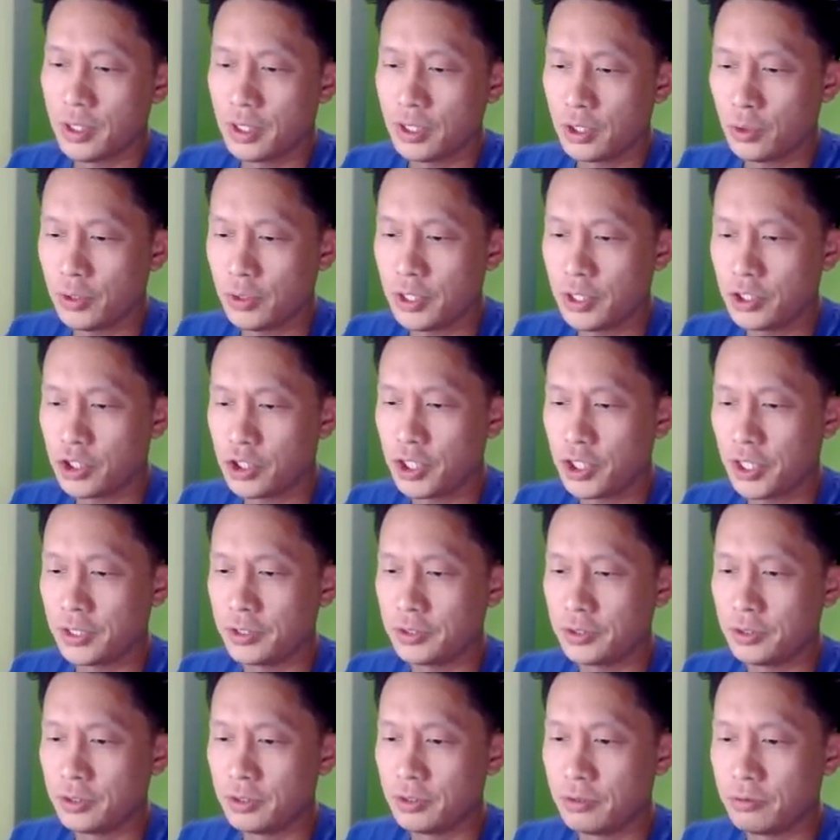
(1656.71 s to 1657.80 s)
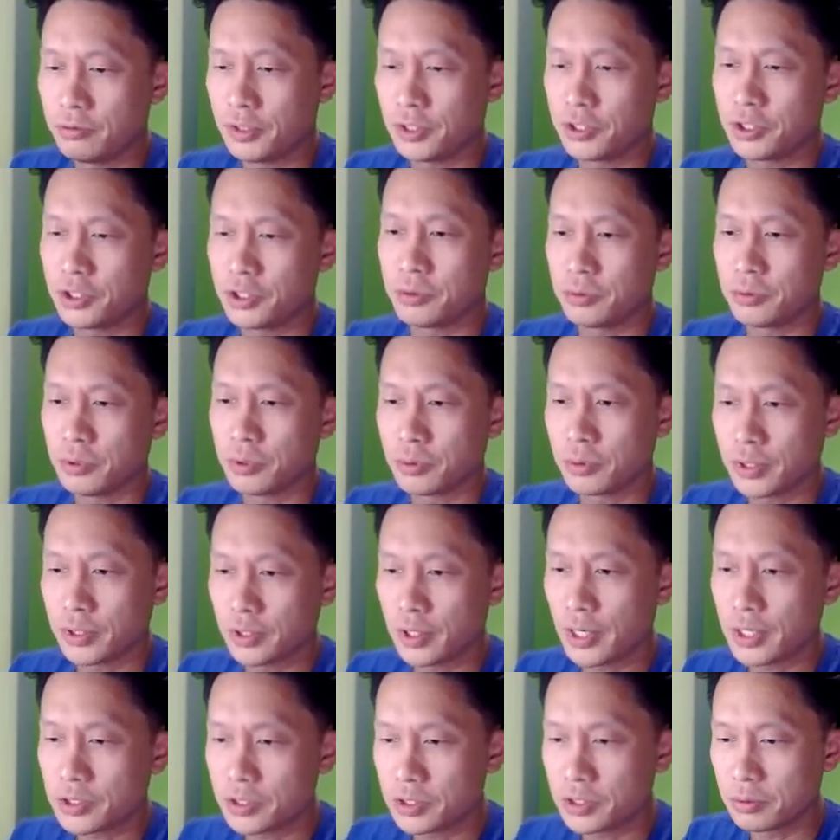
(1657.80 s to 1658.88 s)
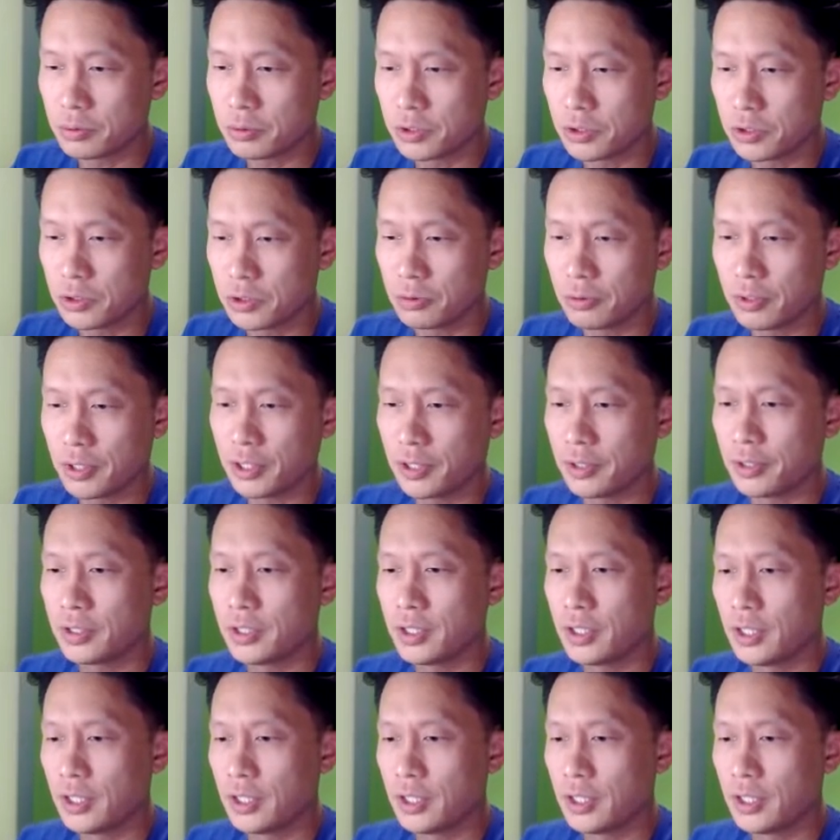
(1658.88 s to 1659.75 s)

create channel function real quick. Actually, we'll just do it right here.